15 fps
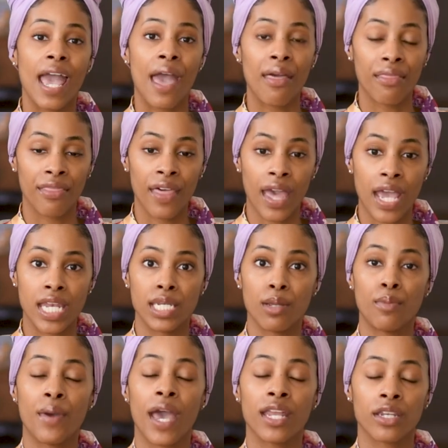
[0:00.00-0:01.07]
And then
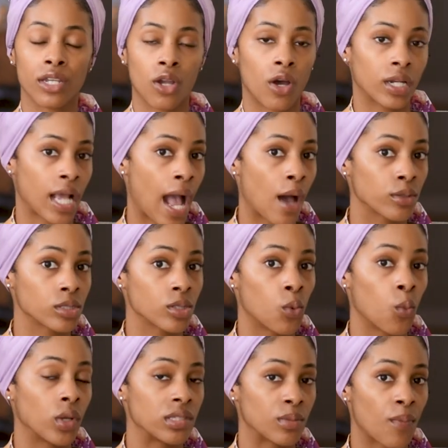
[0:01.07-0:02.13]
depending on how
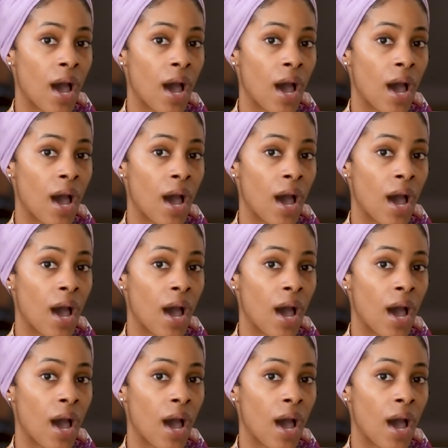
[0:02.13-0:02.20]
someone's